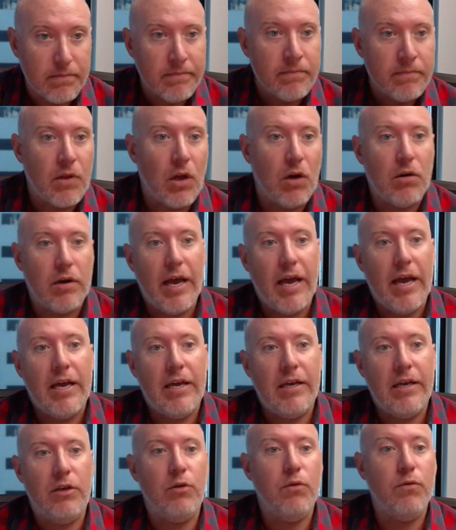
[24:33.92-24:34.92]
Okay,
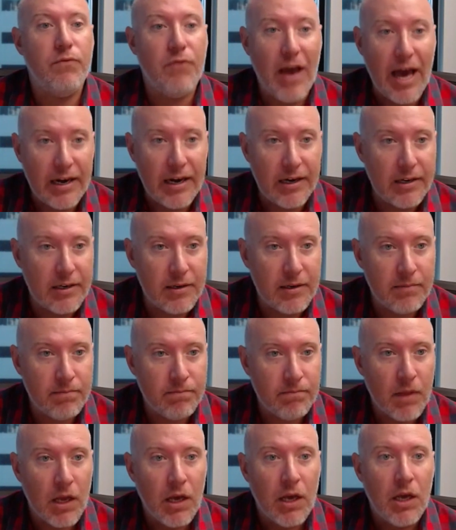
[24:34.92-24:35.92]
you've vetted them.
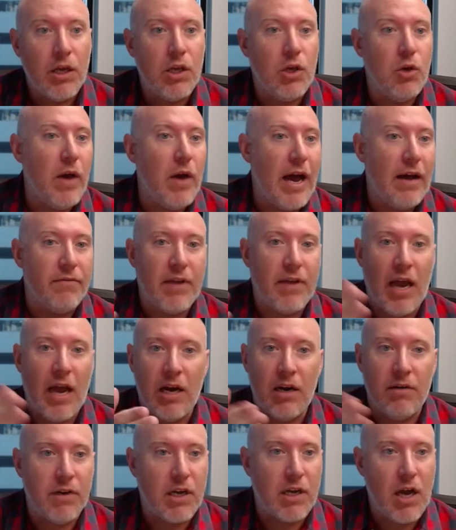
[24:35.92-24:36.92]
You have kind
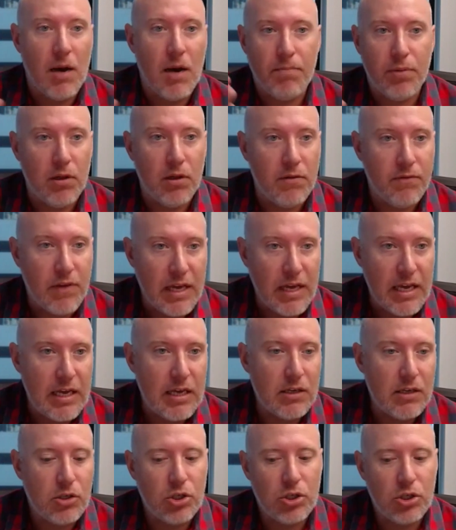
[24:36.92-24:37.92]
of a couple of
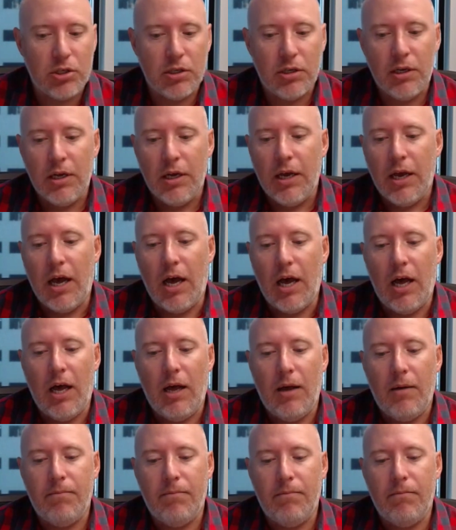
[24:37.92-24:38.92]
each.
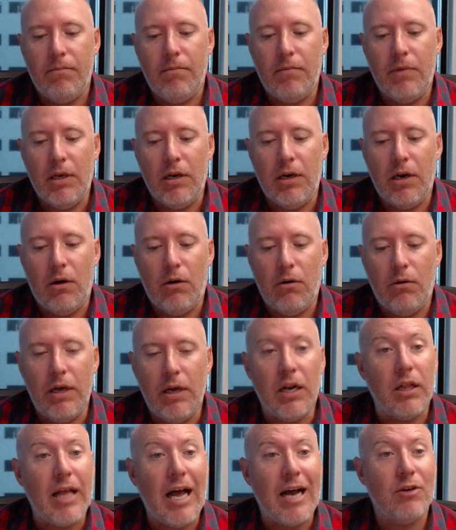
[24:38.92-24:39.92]
It
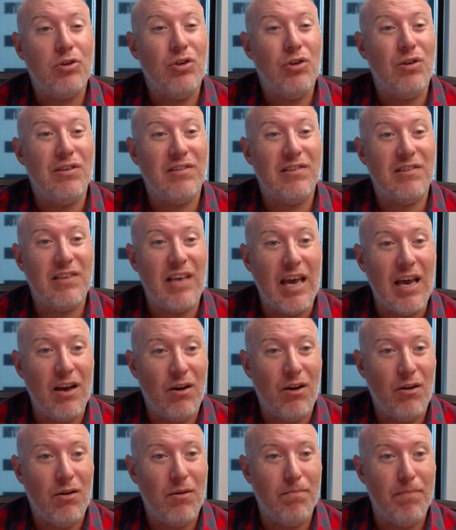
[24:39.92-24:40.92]
allows you to
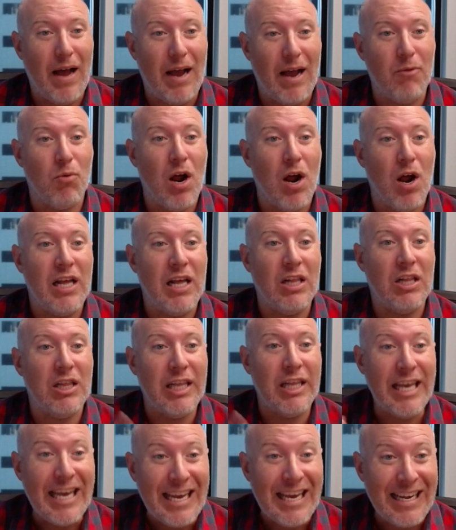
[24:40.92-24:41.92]
scale by running
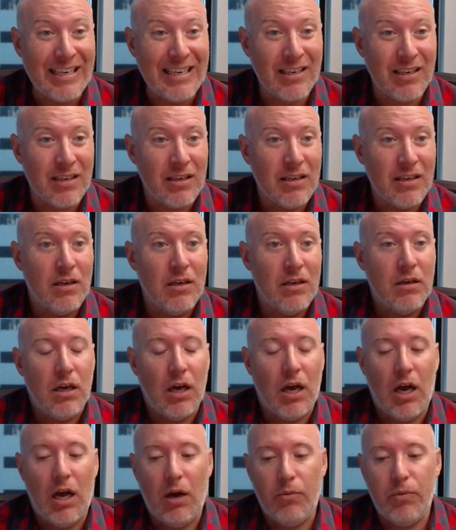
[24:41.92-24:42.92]
lean
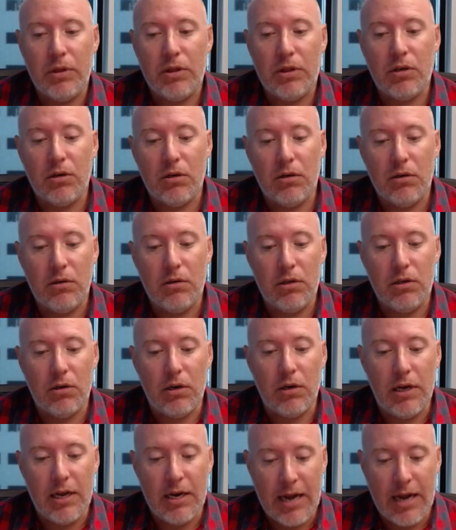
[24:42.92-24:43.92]
with your
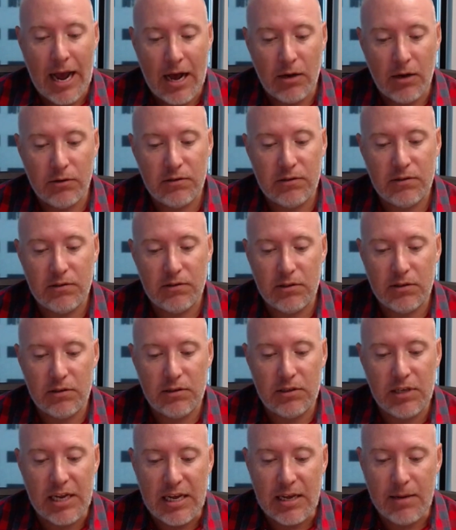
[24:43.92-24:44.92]
in-house
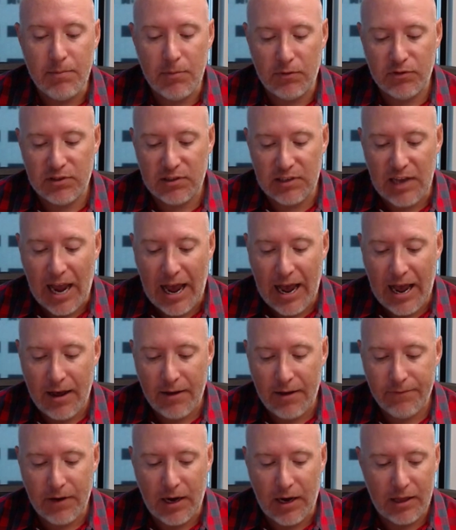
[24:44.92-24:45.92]
team of
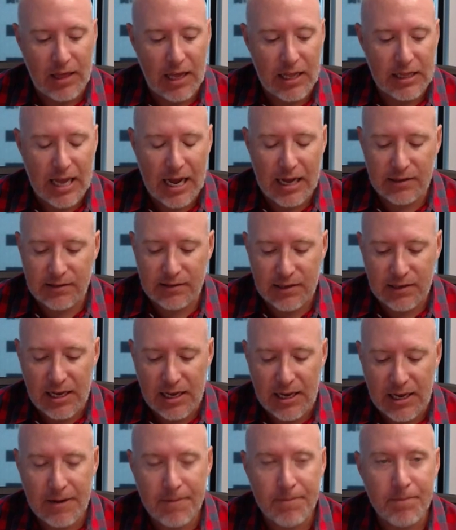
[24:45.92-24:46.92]
staff, and I think that's
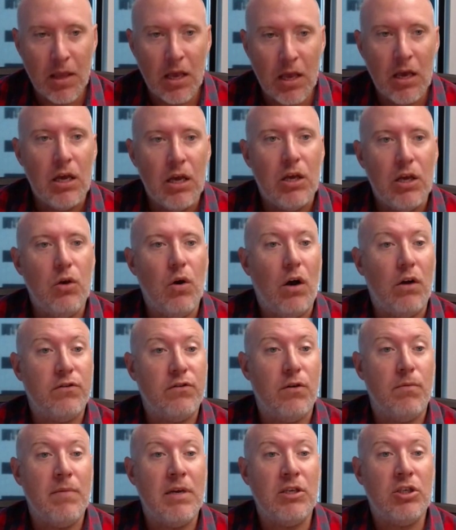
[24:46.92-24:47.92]
key. You
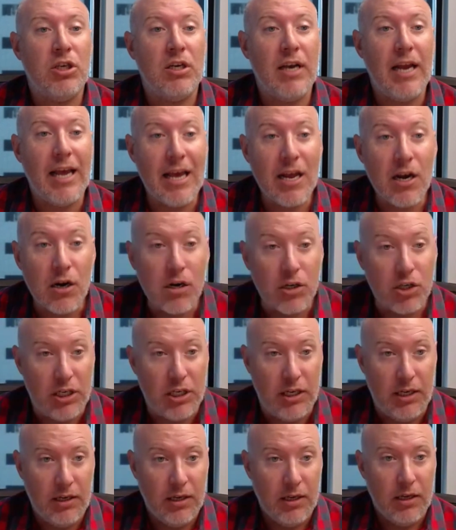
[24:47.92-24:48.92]
also mentioned
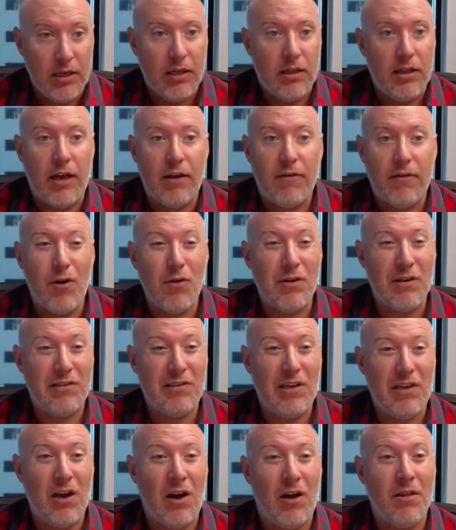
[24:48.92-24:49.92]
energy, like
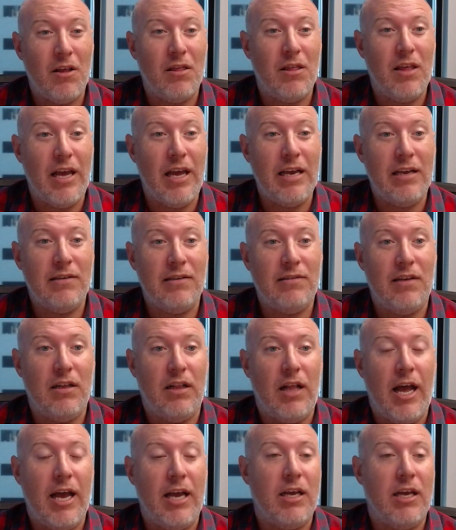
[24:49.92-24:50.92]
focusing on the things that
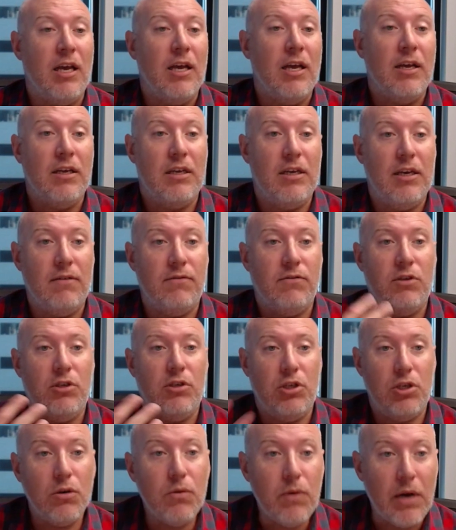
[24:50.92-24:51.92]
like gives
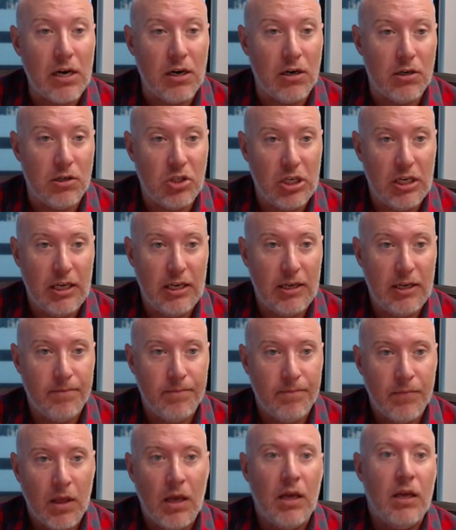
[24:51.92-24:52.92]
you energy
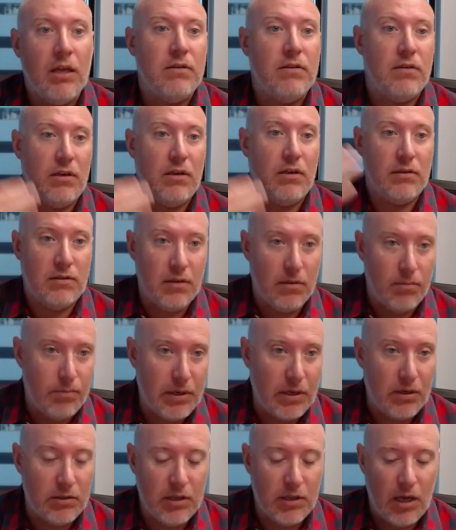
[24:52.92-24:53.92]
to
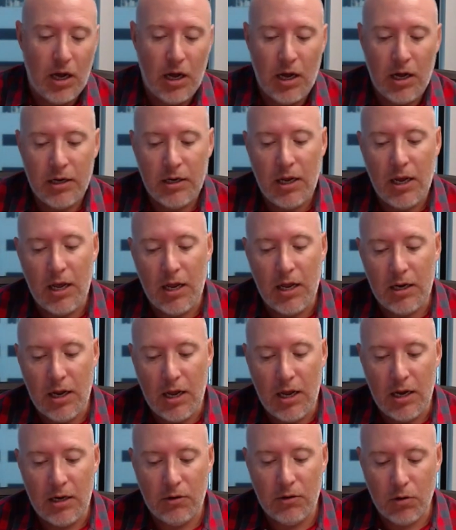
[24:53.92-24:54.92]
build on
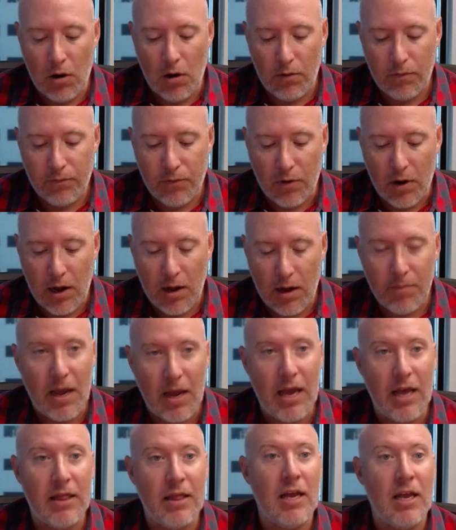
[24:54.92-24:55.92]
and grow from,
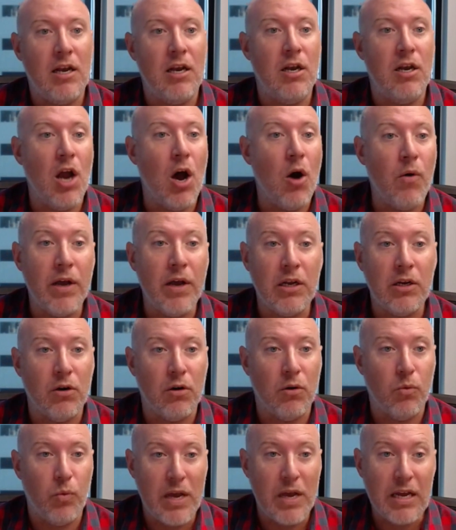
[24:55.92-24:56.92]
and then knowing
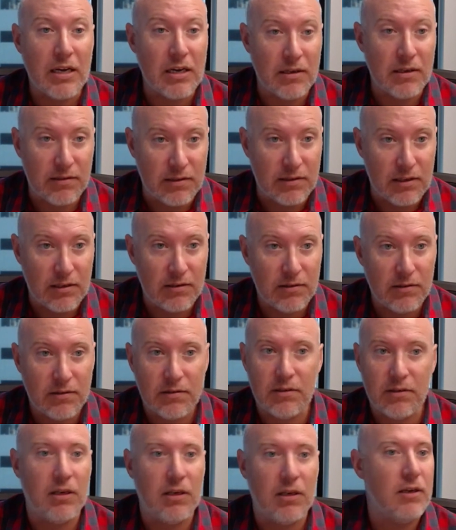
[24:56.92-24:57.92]
your weaknesses
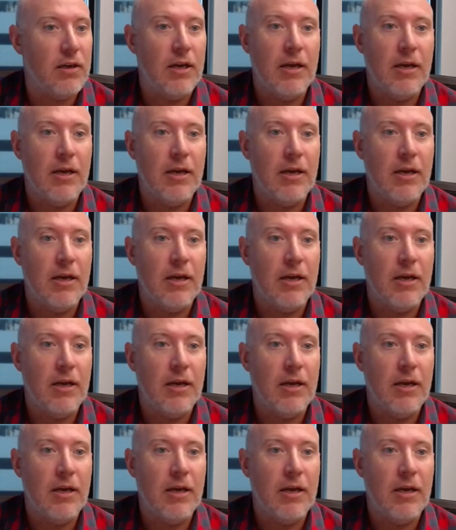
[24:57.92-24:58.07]
to,